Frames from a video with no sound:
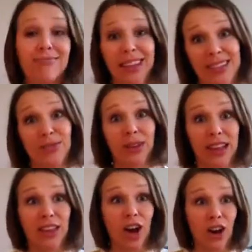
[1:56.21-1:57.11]
That's
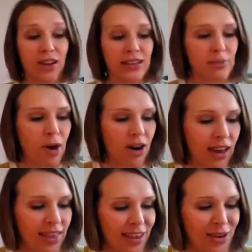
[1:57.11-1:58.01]
really the hardest part,
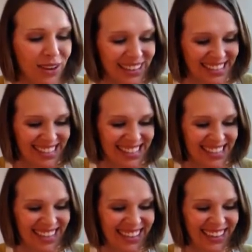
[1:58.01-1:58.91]
I think, with
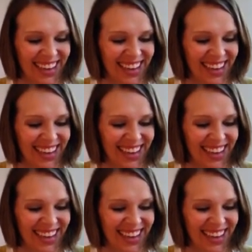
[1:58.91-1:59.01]
teaching.